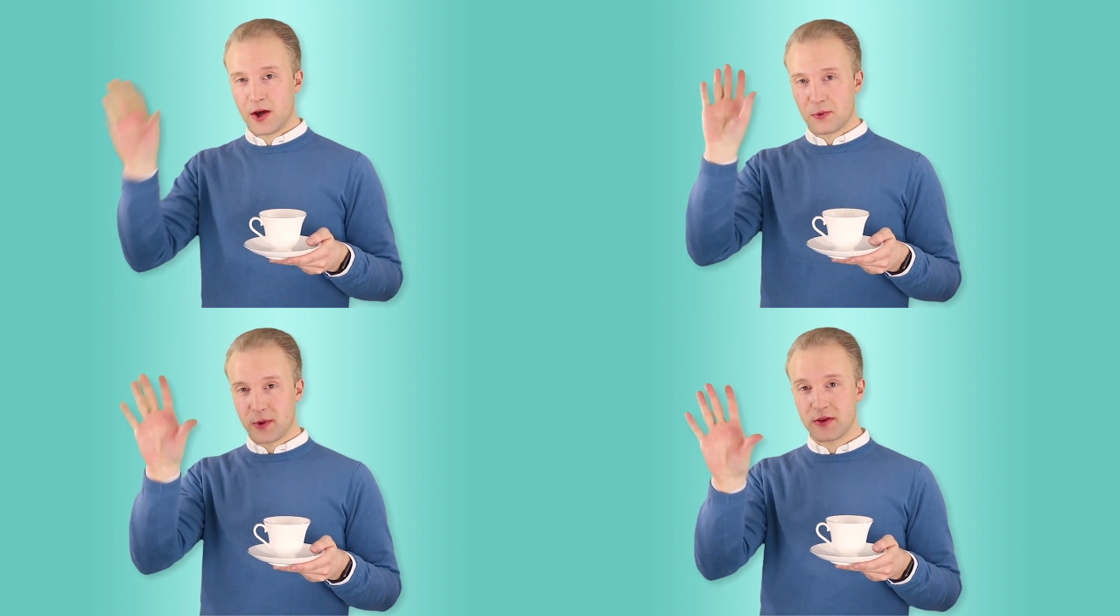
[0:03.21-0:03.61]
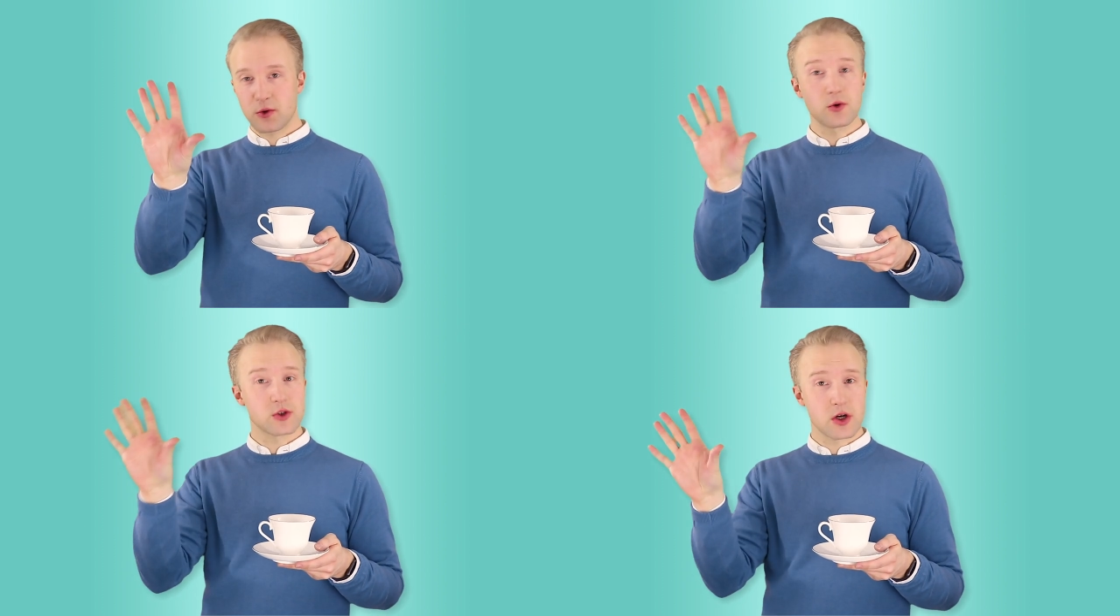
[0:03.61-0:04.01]
With
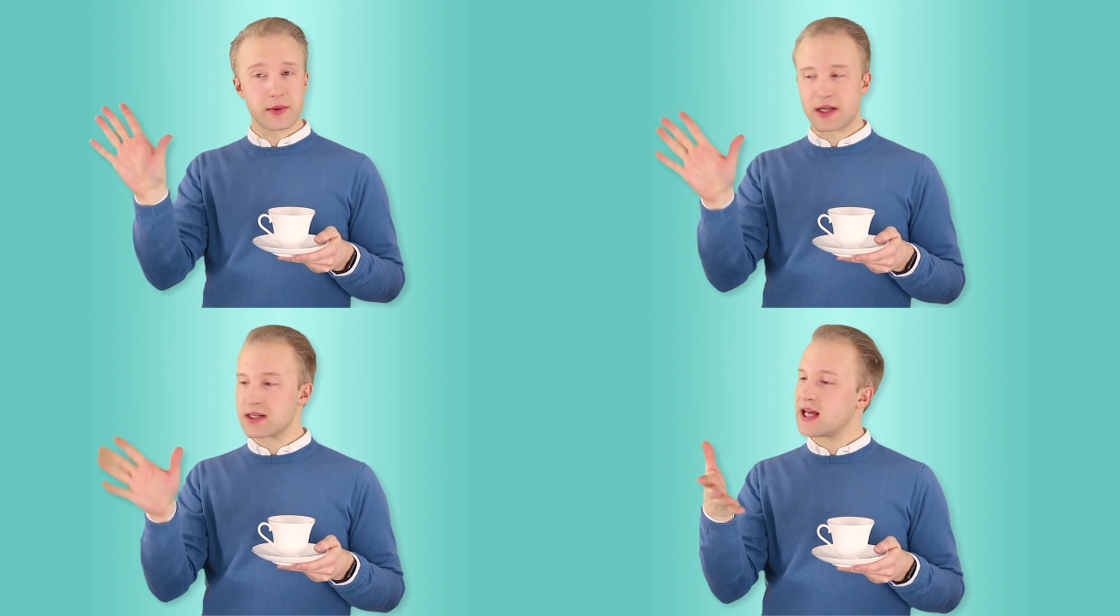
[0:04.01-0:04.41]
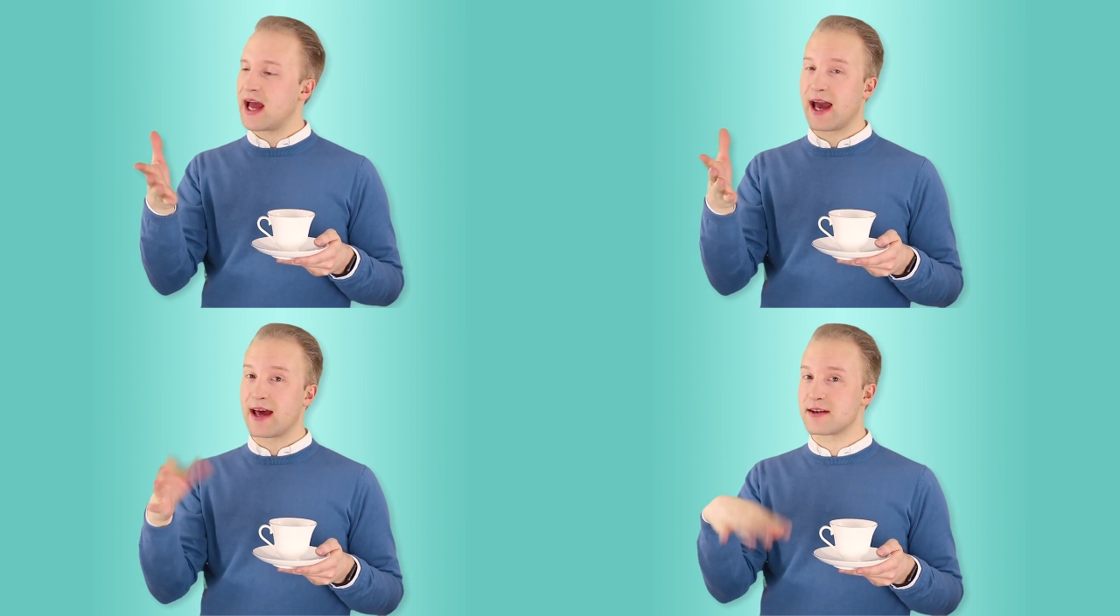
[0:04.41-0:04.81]
your dominant
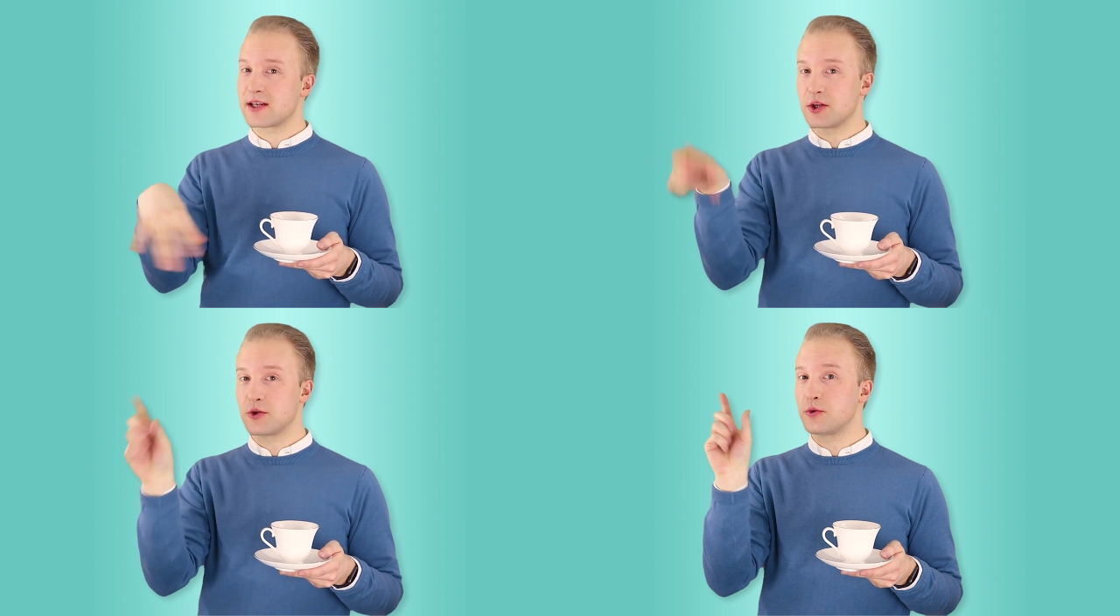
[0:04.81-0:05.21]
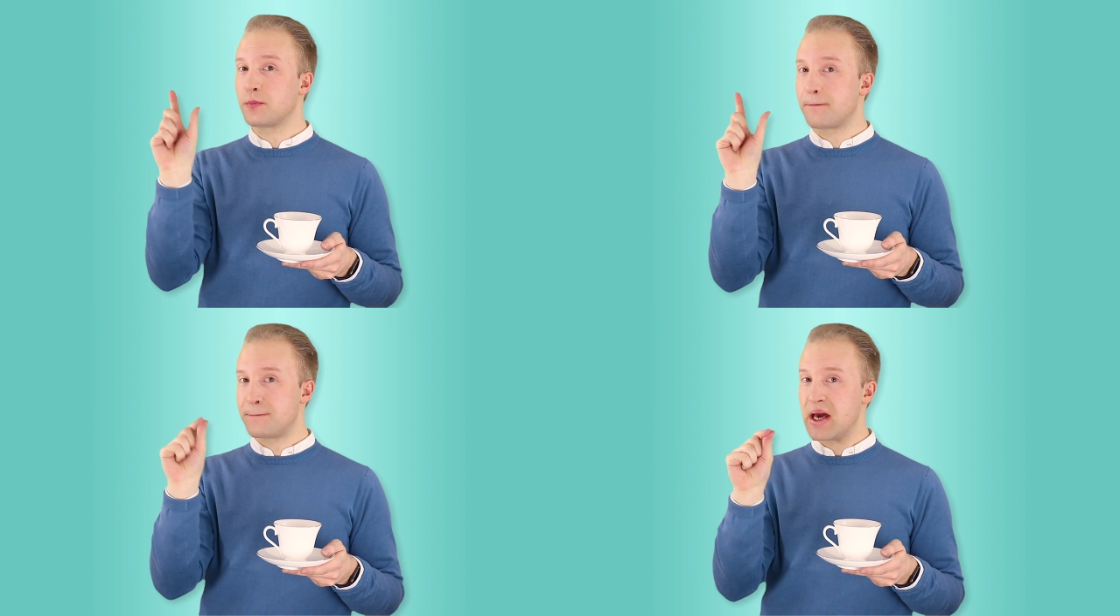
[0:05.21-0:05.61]
hand,
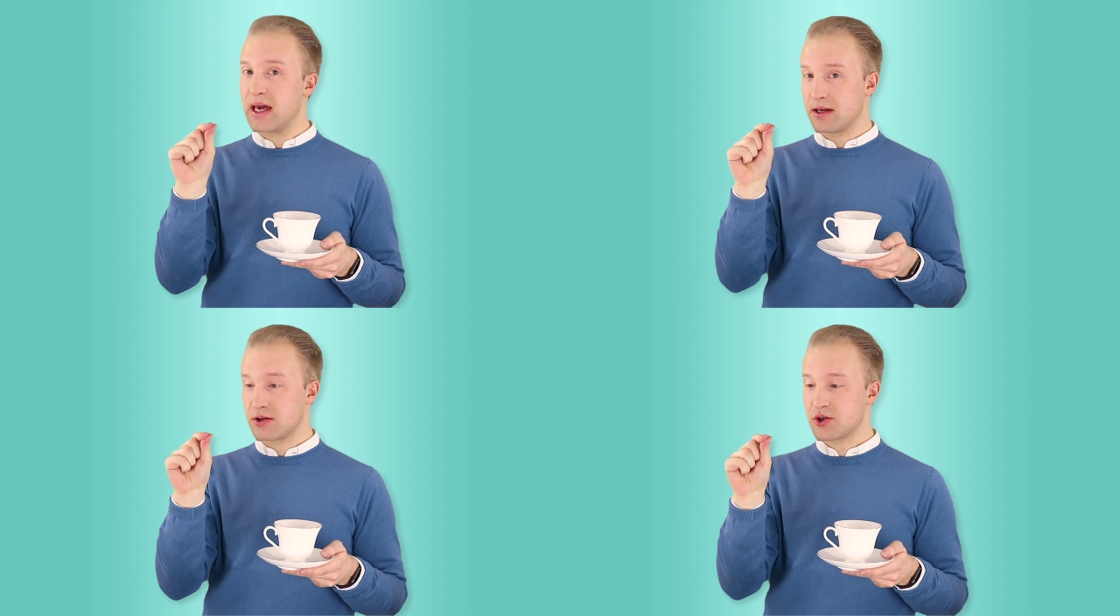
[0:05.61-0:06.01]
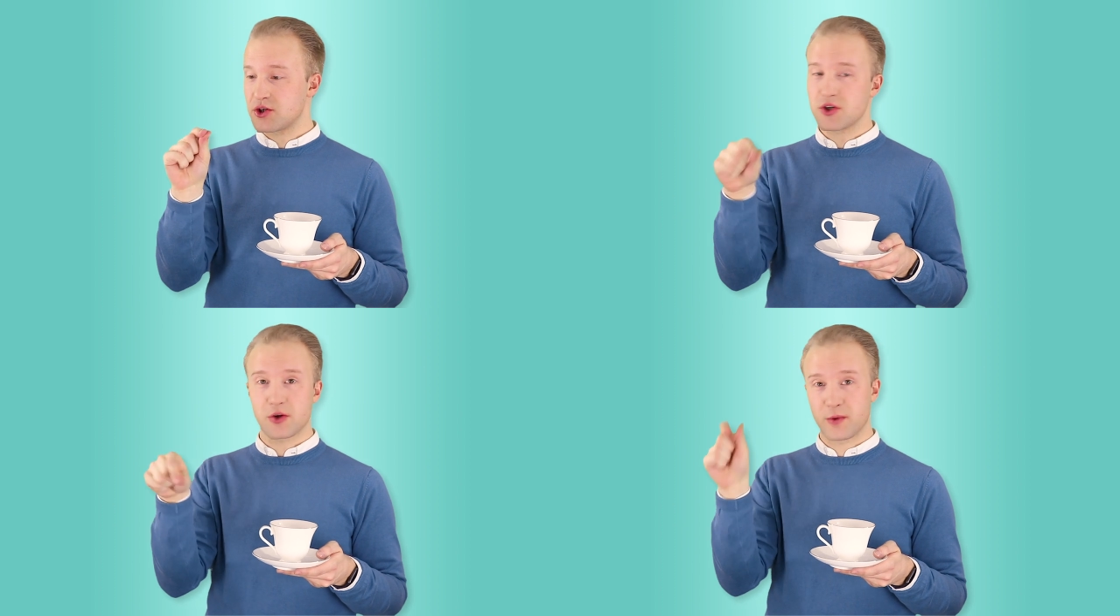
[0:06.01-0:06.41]
you
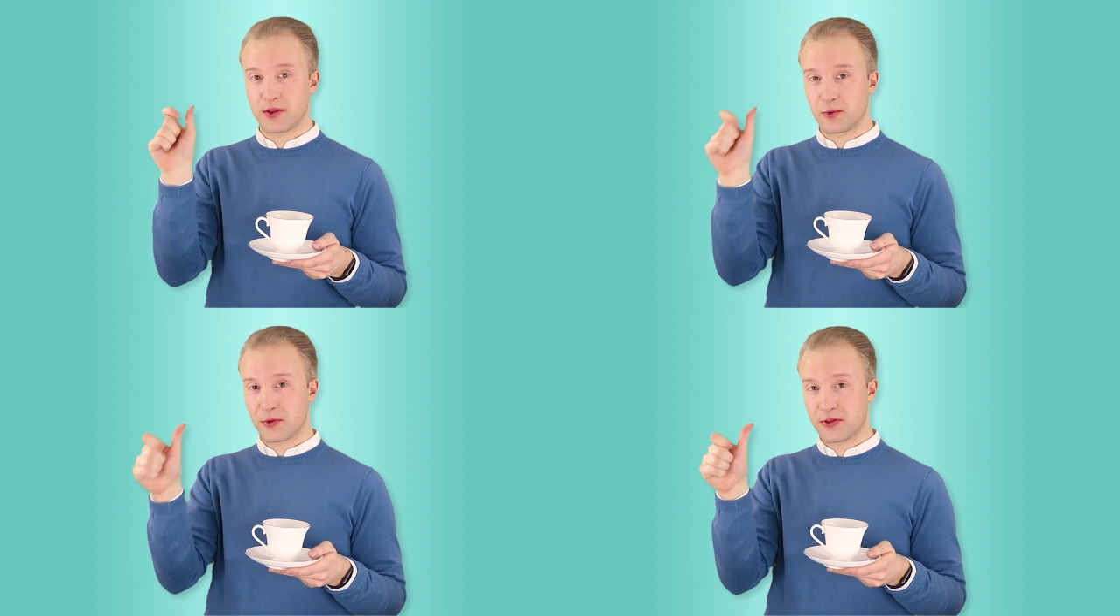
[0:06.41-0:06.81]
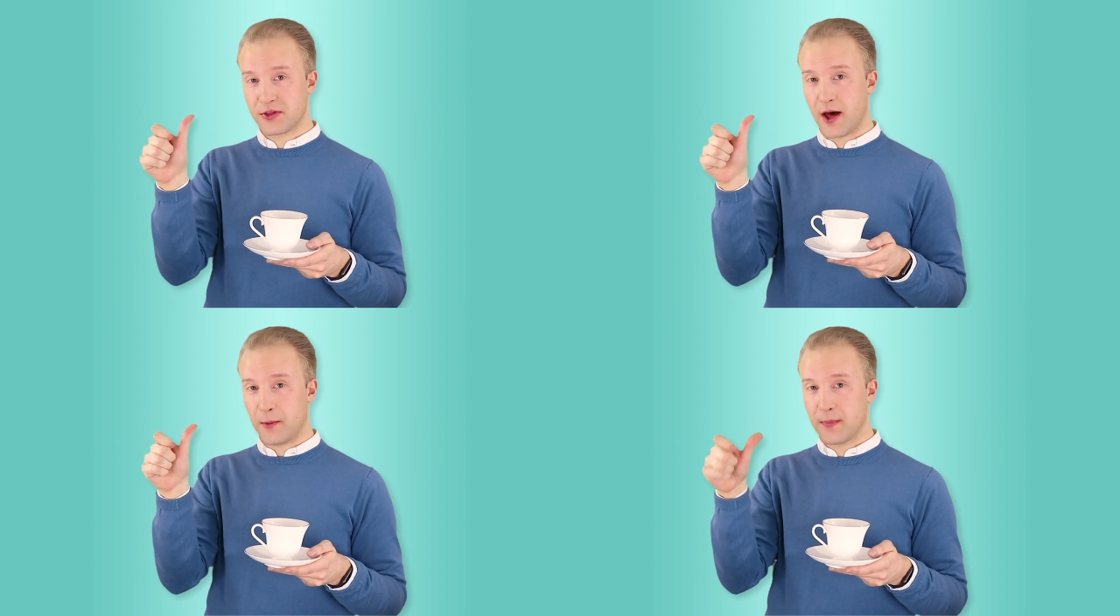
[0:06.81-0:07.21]
pinch with your
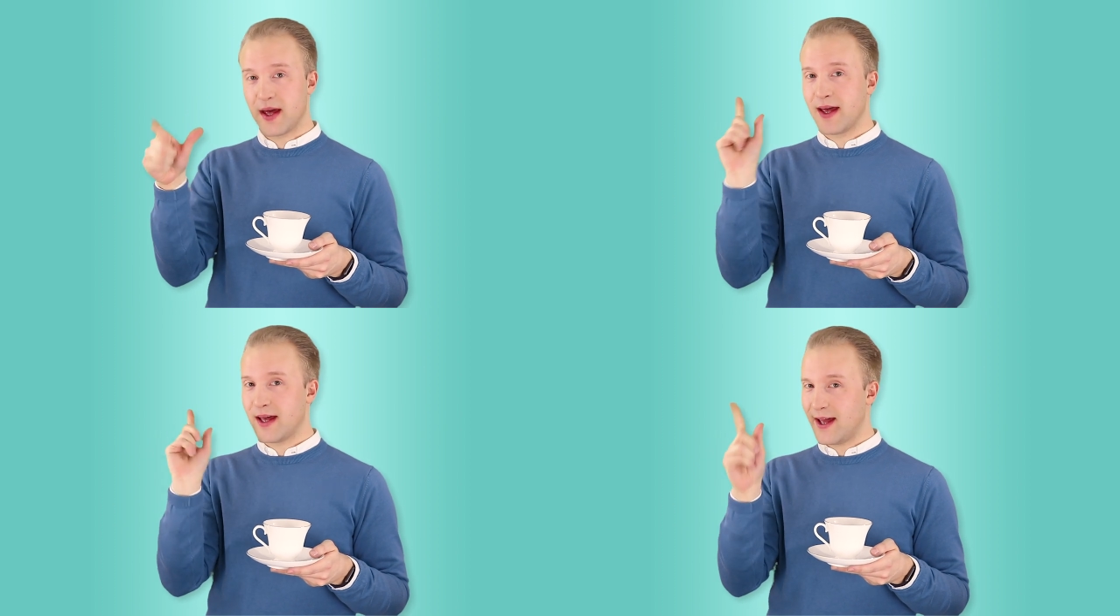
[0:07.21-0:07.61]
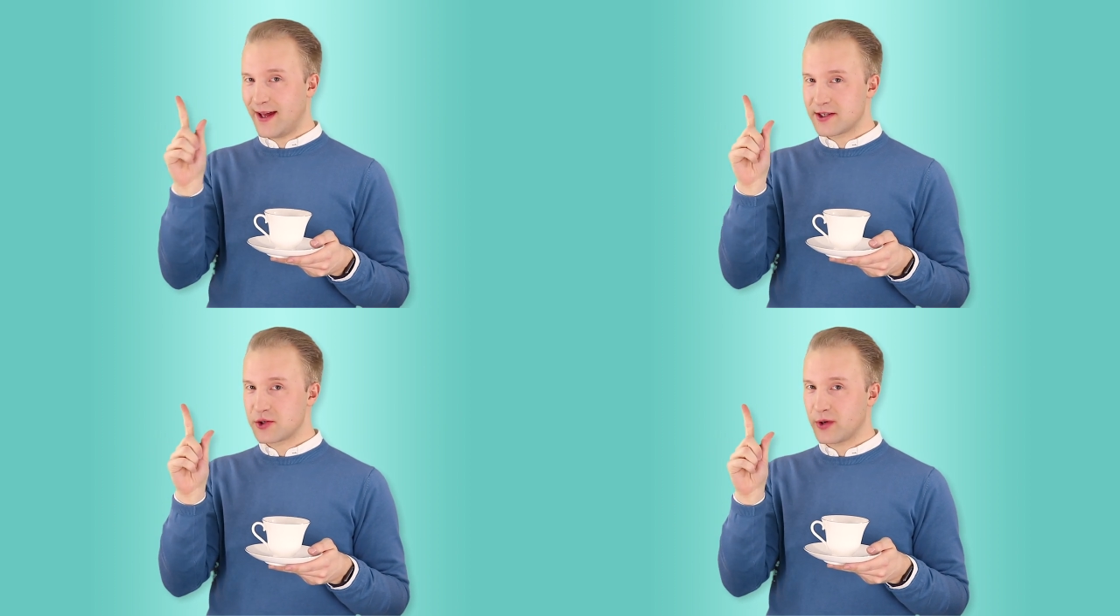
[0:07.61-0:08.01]
thumb
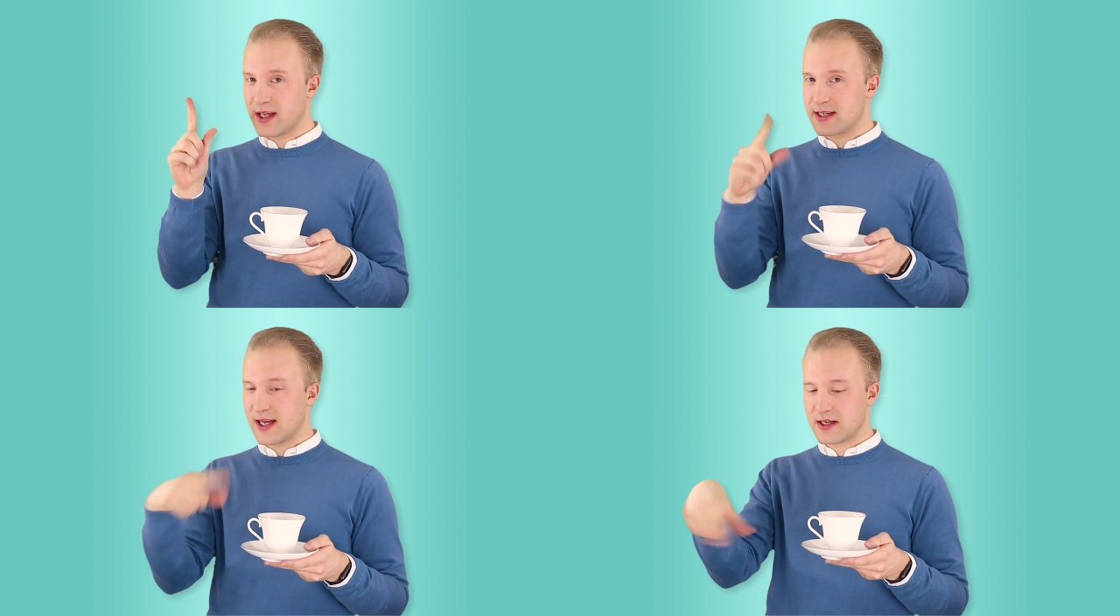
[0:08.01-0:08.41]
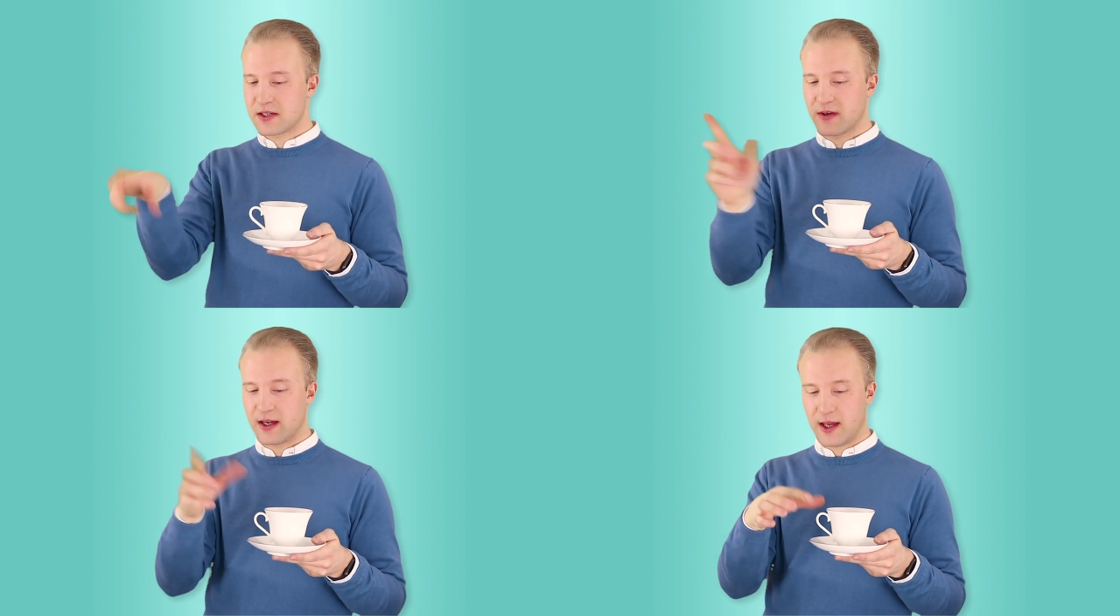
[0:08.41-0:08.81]
and your
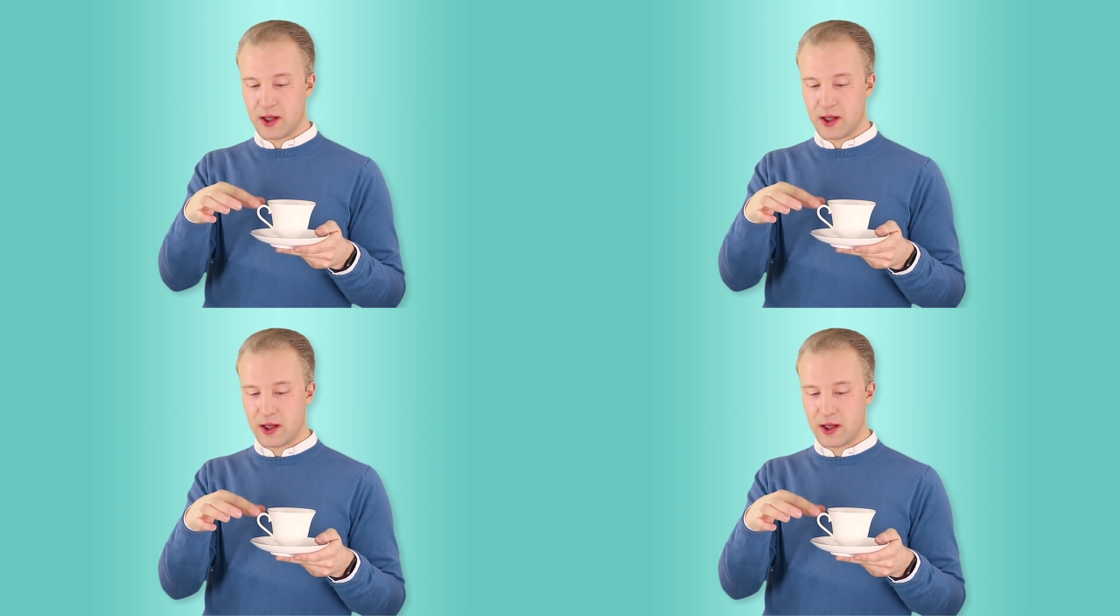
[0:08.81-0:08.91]
index finger.